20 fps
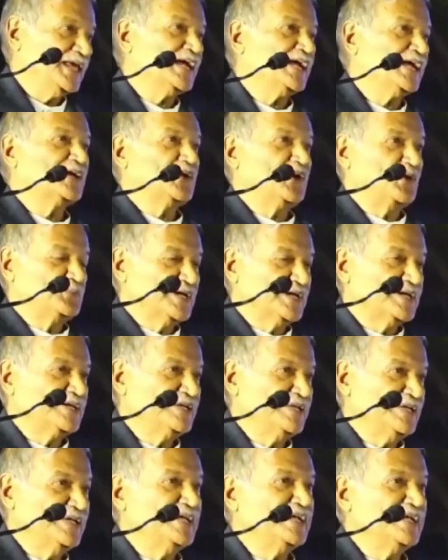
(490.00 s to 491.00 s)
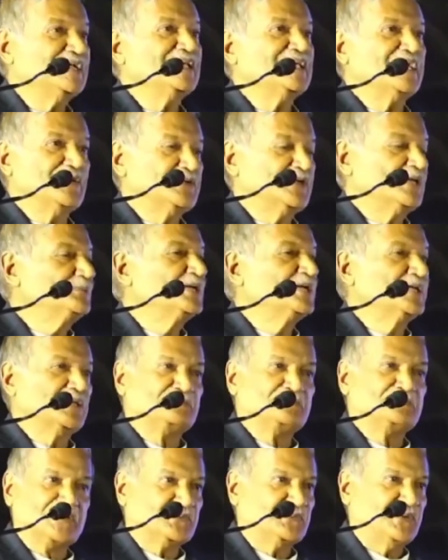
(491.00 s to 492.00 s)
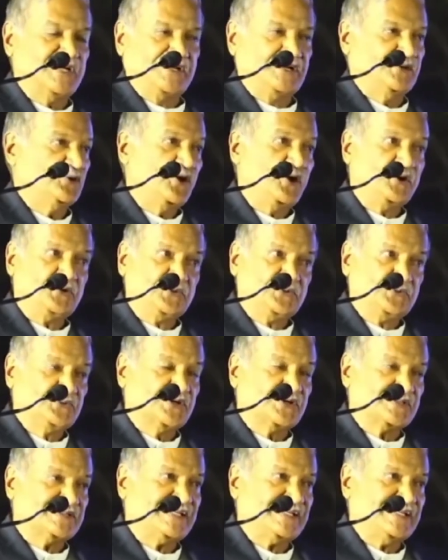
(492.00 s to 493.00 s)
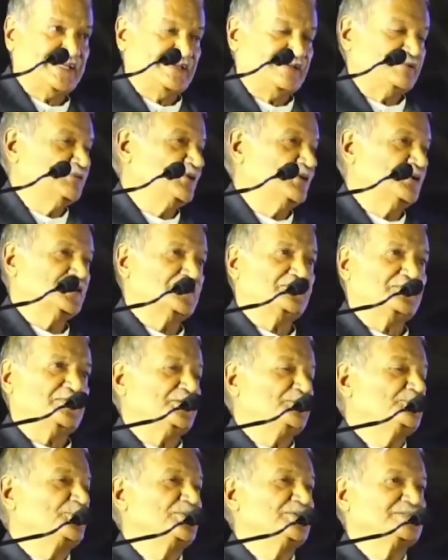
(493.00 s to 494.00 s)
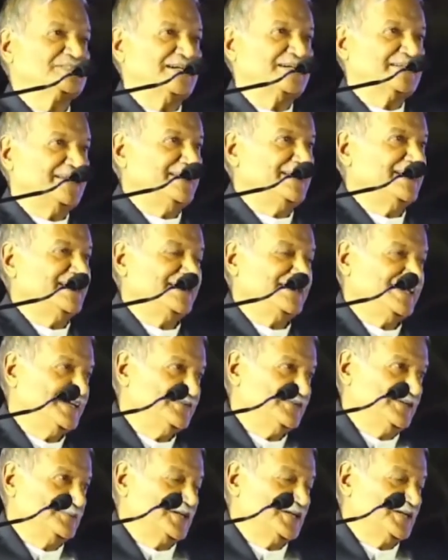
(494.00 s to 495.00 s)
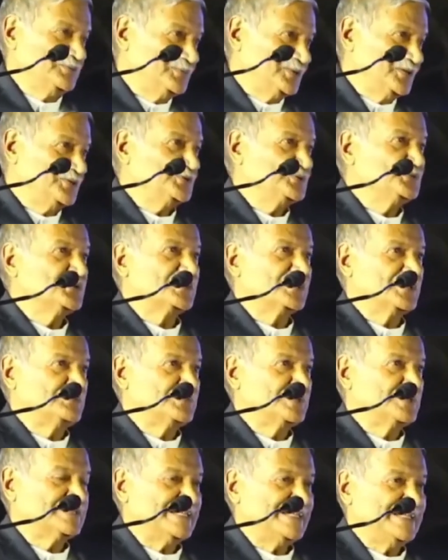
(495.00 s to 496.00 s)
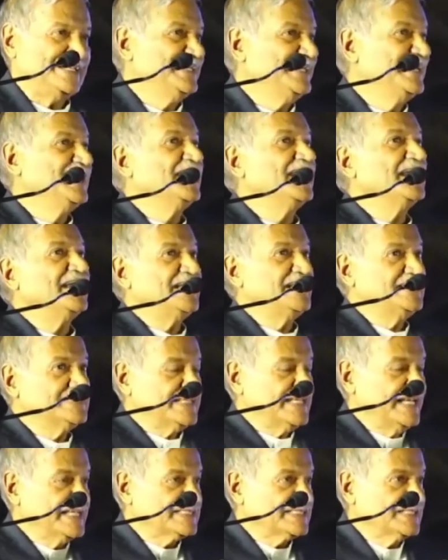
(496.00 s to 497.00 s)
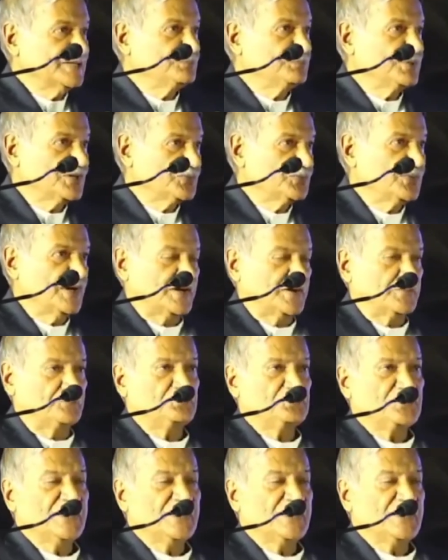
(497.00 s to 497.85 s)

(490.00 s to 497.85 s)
Economically, India will be number one, not two or three. A lot of reports are telling India will be number two or number three. He says number one.